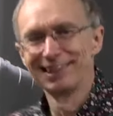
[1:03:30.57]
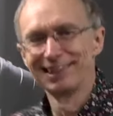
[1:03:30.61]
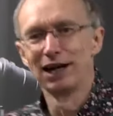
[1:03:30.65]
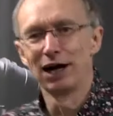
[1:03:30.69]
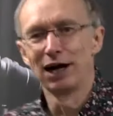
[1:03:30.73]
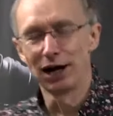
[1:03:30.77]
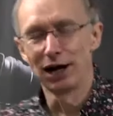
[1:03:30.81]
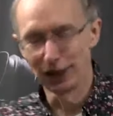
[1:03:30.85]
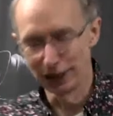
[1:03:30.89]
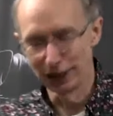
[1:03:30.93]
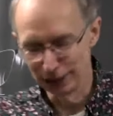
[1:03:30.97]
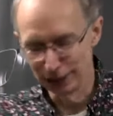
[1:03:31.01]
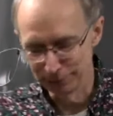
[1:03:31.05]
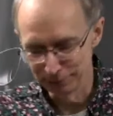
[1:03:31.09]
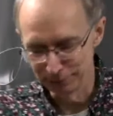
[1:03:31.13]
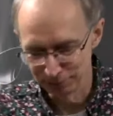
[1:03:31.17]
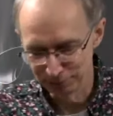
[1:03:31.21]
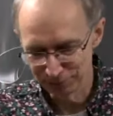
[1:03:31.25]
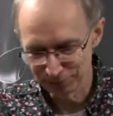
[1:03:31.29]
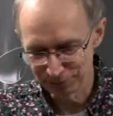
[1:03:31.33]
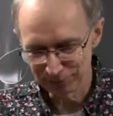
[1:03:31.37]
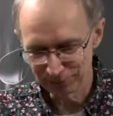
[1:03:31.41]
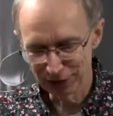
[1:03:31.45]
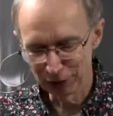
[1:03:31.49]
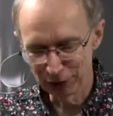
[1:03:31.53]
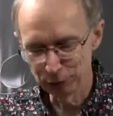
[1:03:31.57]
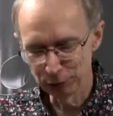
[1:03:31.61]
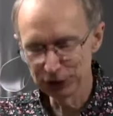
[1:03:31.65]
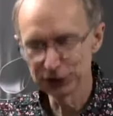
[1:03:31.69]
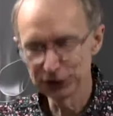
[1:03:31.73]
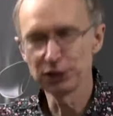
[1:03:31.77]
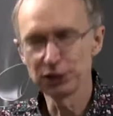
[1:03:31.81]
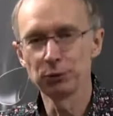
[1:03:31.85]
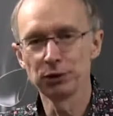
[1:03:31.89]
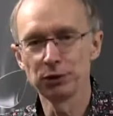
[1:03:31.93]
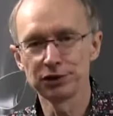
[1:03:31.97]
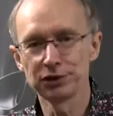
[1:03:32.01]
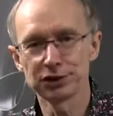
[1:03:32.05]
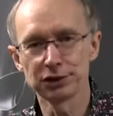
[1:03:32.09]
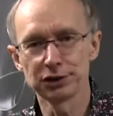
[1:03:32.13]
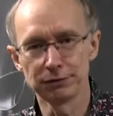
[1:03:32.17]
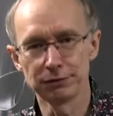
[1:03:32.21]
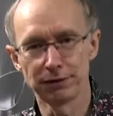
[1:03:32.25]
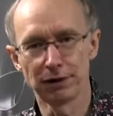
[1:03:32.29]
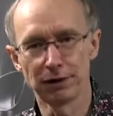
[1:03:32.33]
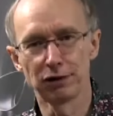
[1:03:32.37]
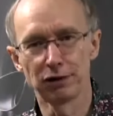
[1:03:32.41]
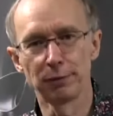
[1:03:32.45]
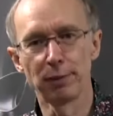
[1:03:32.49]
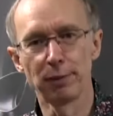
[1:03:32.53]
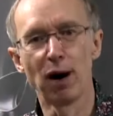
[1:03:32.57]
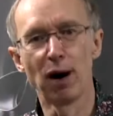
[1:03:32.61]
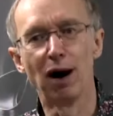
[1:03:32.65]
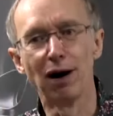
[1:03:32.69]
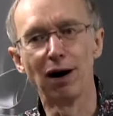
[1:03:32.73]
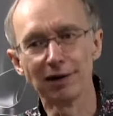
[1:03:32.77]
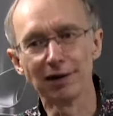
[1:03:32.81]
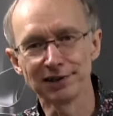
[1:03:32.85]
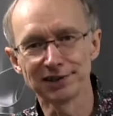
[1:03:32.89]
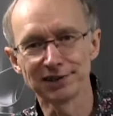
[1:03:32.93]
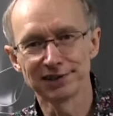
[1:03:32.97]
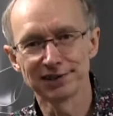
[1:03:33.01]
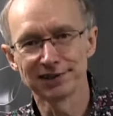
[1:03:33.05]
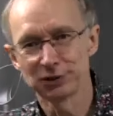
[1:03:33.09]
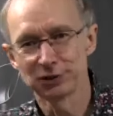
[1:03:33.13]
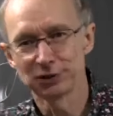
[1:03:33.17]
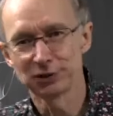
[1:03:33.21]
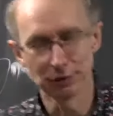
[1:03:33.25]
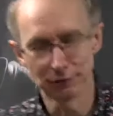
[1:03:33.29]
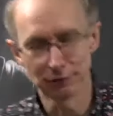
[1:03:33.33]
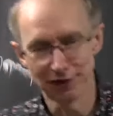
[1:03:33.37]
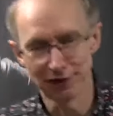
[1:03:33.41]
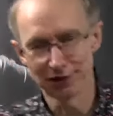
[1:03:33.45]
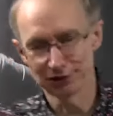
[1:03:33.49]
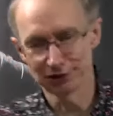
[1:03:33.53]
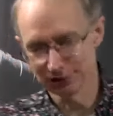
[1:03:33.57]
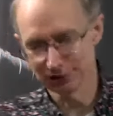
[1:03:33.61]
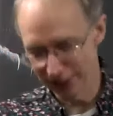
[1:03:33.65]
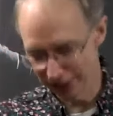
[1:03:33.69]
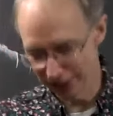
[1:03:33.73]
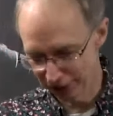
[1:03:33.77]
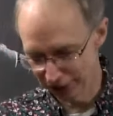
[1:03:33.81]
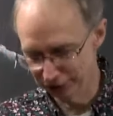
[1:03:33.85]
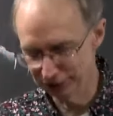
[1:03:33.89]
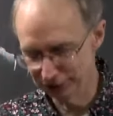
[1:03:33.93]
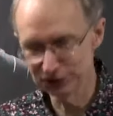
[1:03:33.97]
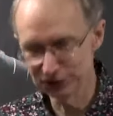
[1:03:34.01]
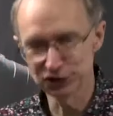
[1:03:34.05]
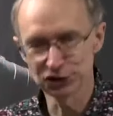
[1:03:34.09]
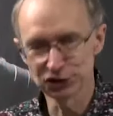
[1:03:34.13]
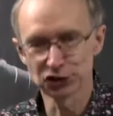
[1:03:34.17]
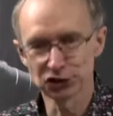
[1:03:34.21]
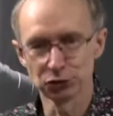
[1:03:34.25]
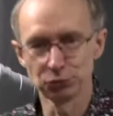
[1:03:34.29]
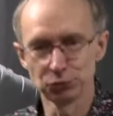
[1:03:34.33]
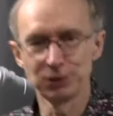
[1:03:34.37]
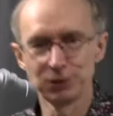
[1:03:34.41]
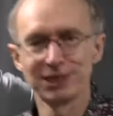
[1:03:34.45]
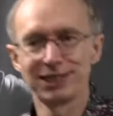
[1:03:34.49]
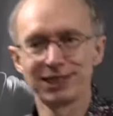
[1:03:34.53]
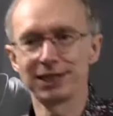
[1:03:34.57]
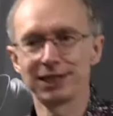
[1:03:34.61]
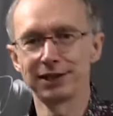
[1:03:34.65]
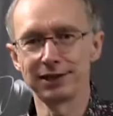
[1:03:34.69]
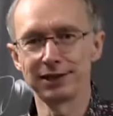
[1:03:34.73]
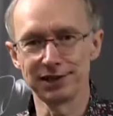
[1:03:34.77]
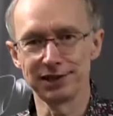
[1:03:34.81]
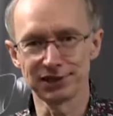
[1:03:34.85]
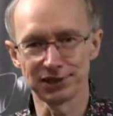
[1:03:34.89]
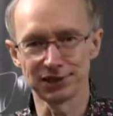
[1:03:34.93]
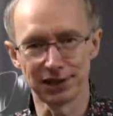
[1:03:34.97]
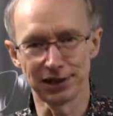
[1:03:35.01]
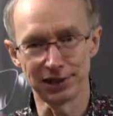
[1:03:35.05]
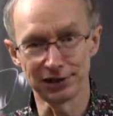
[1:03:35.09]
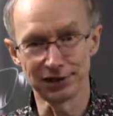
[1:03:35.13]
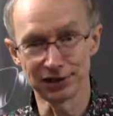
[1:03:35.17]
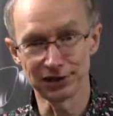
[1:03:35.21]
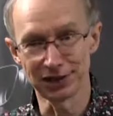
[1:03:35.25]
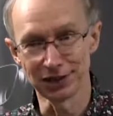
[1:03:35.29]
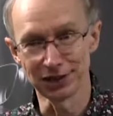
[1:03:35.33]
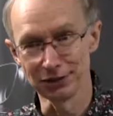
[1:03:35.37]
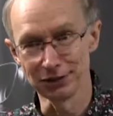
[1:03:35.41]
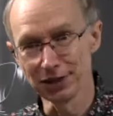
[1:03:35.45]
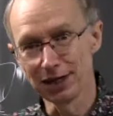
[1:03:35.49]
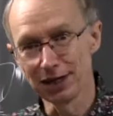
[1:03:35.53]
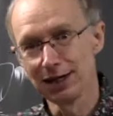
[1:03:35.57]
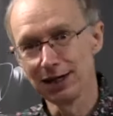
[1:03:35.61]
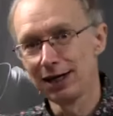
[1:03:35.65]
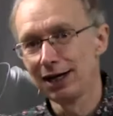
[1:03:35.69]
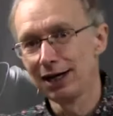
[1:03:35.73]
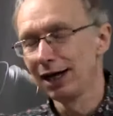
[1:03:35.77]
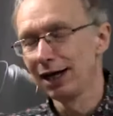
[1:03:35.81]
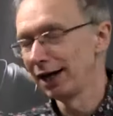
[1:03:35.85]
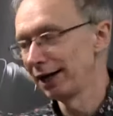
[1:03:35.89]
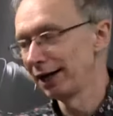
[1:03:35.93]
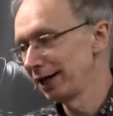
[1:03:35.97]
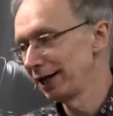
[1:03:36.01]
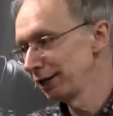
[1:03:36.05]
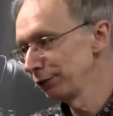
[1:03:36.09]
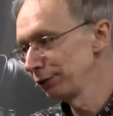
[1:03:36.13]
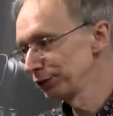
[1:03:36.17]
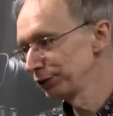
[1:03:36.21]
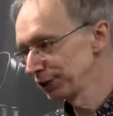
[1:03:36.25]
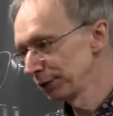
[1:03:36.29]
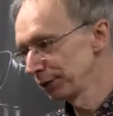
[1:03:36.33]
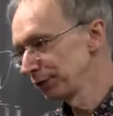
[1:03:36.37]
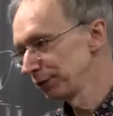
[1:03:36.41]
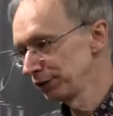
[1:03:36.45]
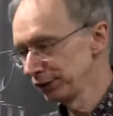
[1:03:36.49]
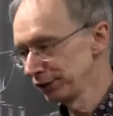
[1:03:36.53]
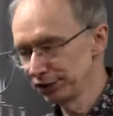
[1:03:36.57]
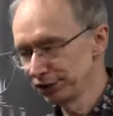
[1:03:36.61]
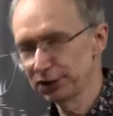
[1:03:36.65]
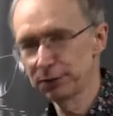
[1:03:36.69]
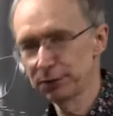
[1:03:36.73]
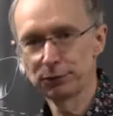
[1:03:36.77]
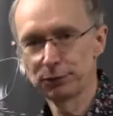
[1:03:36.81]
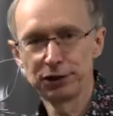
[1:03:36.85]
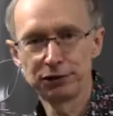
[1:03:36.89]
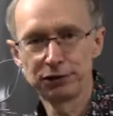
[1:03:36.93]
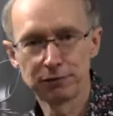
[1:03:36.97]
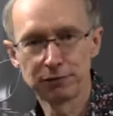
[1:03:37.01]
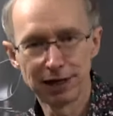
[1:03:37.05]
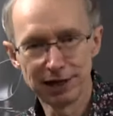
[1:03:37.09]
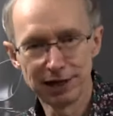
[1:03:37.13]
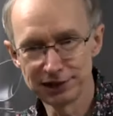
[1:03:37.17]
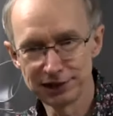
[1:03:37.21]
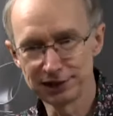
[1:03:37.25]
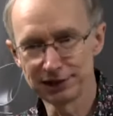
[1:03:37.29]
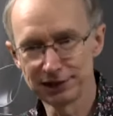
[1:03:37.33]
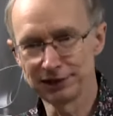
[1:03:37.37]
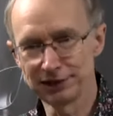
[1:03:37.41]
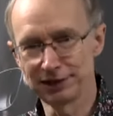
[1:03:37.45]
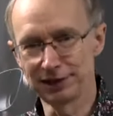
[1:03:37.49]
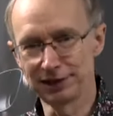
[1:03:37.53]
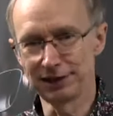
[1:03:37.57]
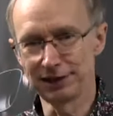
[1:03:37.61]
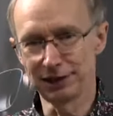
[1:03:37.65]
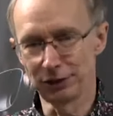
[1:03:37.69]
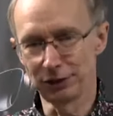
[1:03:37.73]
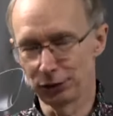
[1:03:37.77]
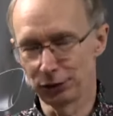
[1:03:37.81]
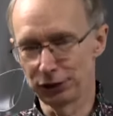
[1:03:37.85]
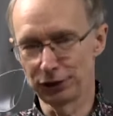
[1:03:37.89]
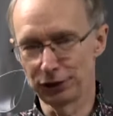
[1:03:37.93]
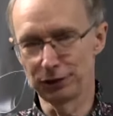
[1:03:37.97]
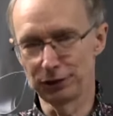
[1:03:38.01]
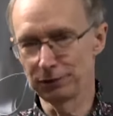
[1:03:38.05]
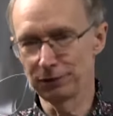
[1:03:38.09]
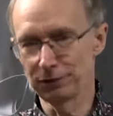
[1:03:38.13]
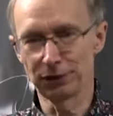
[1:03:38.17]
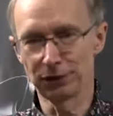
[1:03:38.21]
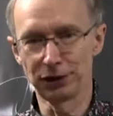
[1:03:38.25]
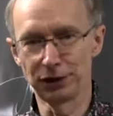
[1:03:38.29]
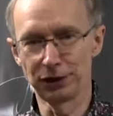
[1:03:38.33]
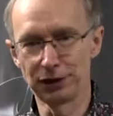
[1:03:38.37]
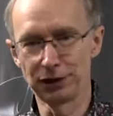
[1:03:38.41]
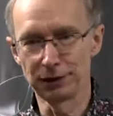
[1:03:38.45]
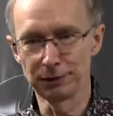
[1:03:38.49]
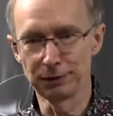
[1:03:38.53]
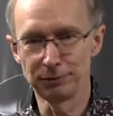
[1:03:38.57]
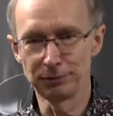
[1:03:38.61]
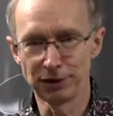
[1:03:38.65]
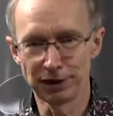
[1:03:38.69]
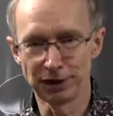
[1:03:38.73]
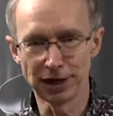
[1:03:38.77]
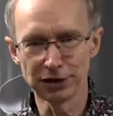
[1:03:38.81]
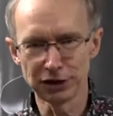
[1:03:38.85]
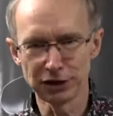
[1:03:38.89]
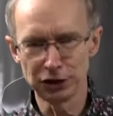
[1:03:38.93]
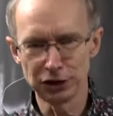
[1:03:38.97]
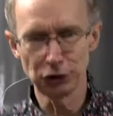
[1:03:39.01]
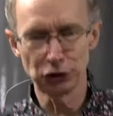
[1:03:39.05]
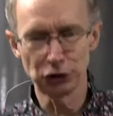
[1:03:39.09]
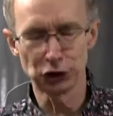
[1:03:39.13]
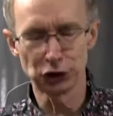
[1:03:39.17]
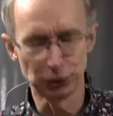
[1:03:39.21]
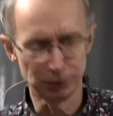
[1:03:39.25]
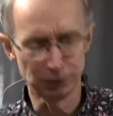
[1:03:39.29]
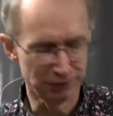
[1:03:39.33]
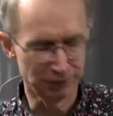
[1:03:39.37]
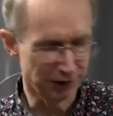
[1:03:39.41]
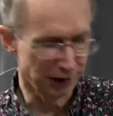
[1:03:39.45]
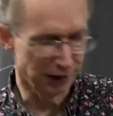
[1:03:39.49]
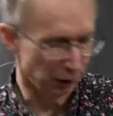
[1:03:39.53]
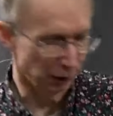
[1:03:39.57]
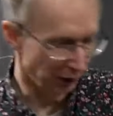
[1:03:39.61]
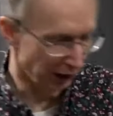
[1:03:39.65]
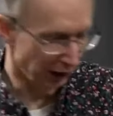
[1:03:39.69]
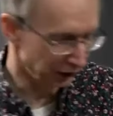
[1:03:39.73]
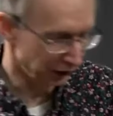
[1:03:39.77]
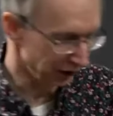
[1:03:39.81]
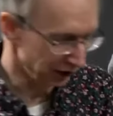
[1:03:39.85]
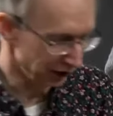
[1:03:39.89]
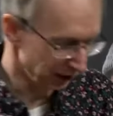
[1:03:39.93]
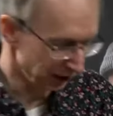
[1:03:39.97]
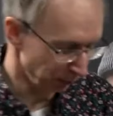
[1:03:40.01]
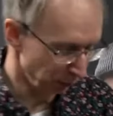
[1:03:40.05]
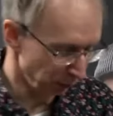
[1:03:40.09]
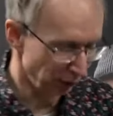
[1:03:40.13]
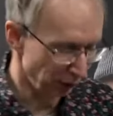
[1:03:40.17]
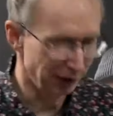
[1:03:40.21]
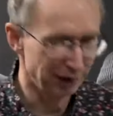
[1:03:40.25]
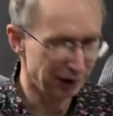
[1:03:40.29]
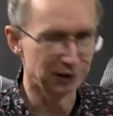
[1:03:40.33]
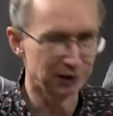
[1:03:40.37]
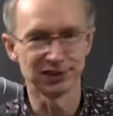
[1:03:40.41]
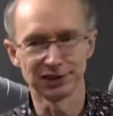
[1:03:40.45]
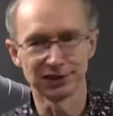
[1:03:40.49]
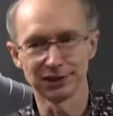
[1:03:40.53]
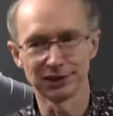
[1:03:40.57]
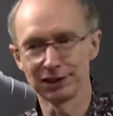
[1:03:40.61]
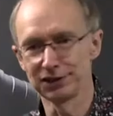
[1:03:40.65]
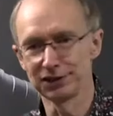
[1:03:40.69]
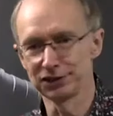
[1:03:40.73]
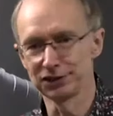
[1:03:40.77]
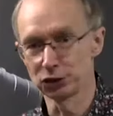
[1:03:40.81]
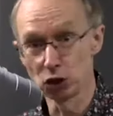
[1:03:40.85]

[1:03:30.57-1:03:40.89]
I wish they weren't so far apart. 12,800 is just a ridiculous ISO. And here was something that somebody raised on another YouTube video, actually somewhere else, as a